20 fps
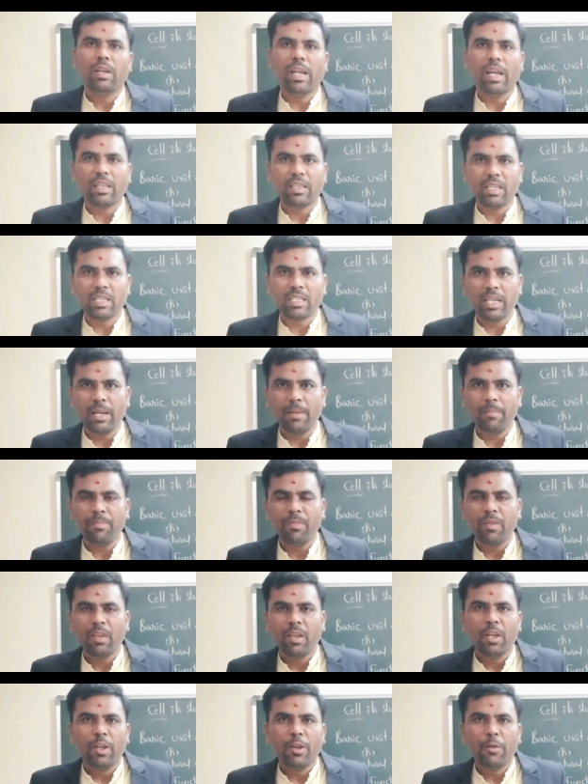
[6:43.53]
Like the
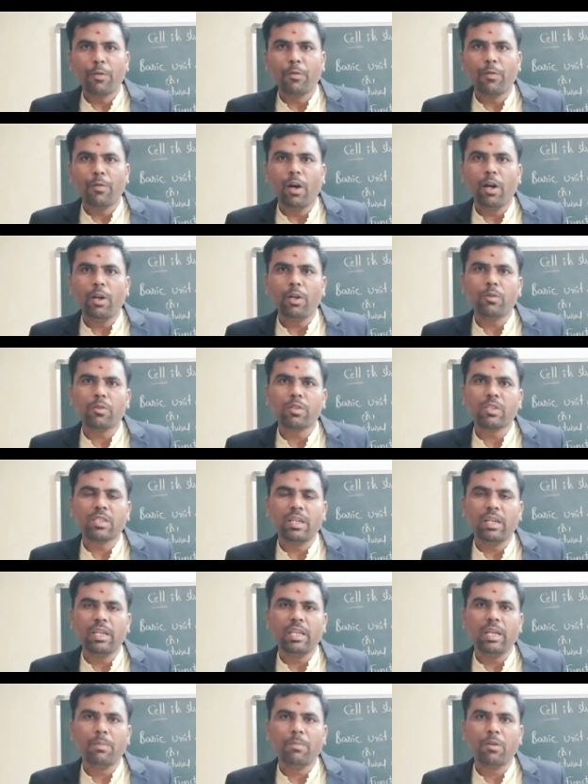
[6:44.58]
same, if you want to
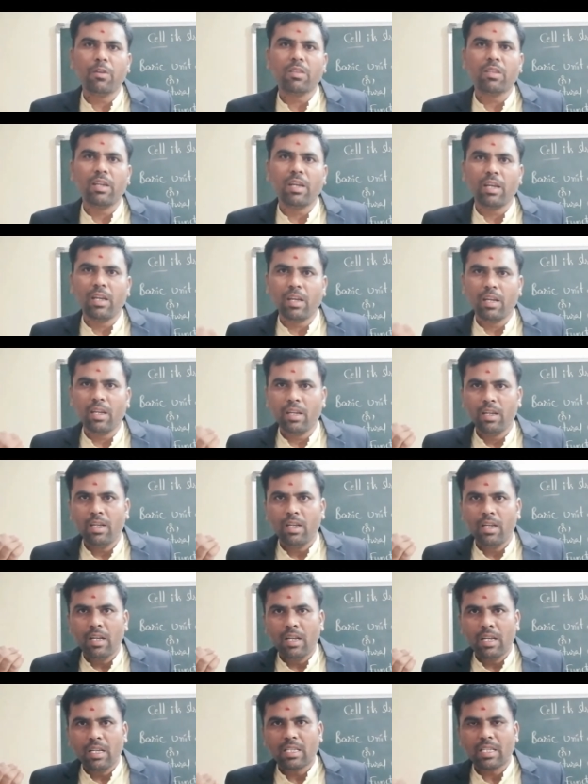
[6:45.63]
study about the
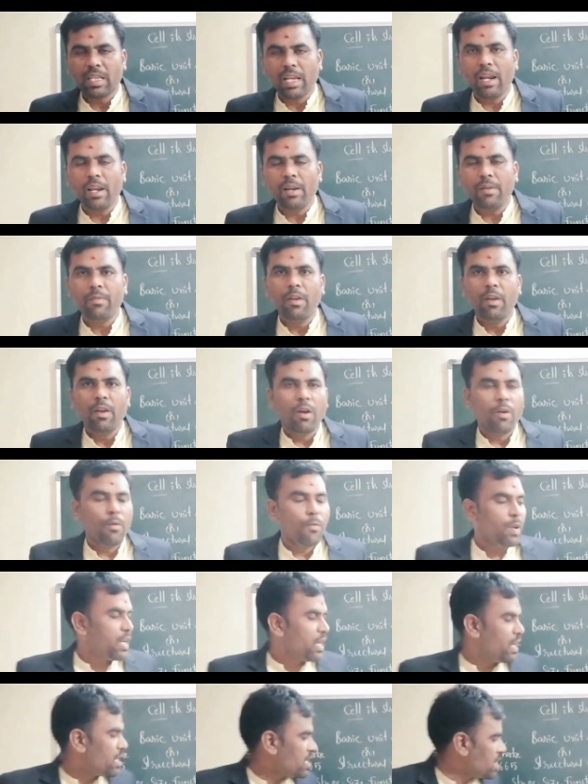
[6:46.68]
cell,
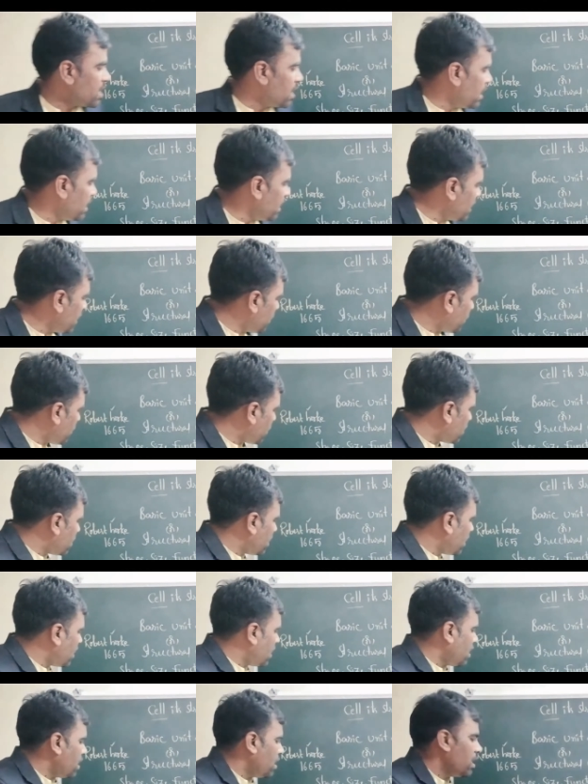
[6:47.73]
we can study about
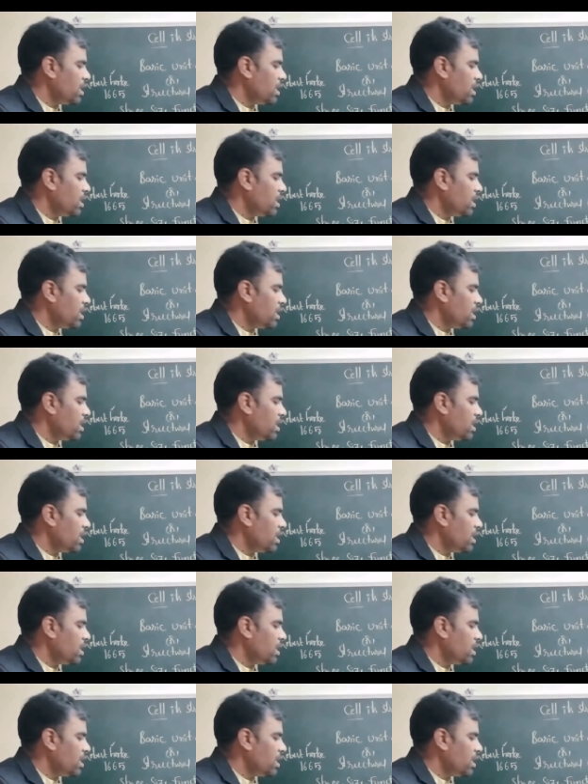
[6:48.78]
the